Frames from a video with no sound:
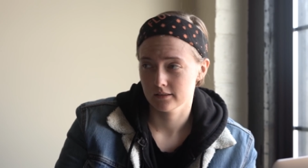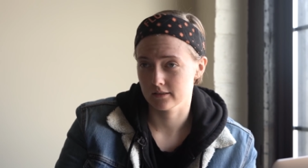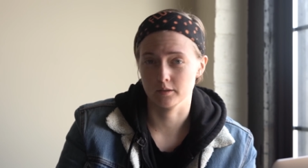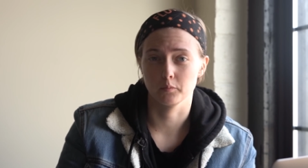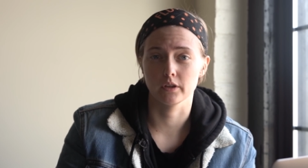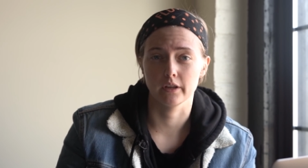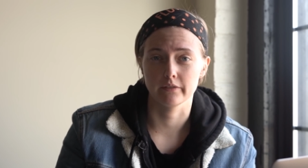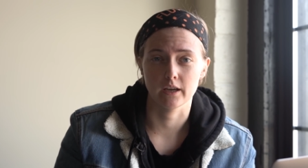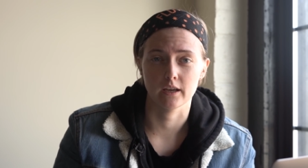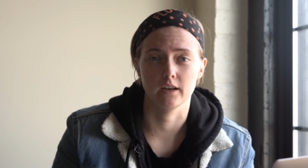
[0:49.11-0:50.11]
simple
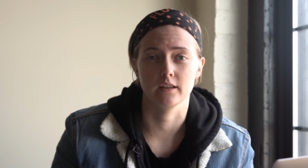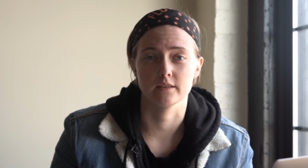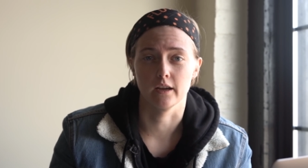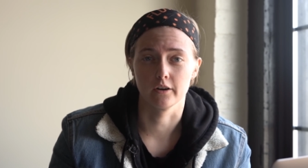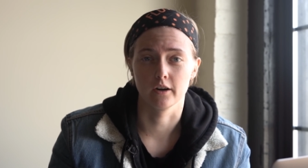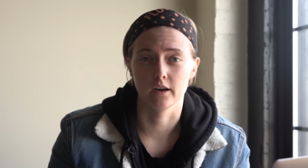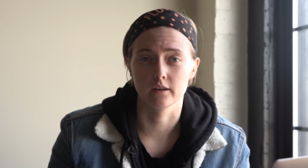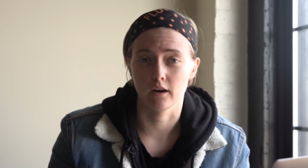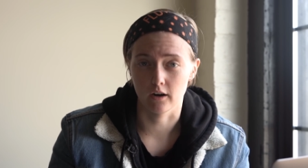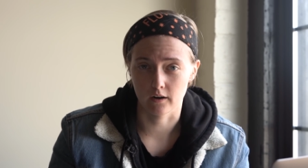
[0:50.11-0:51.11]
living and
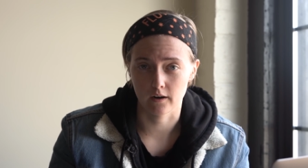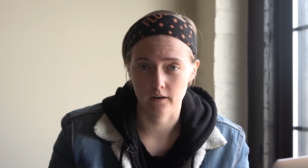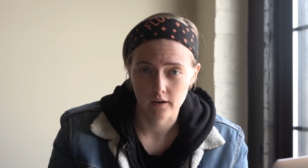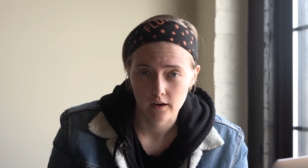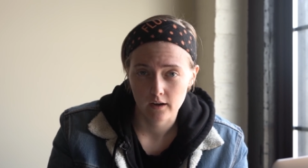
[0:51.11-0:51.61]
etc. are.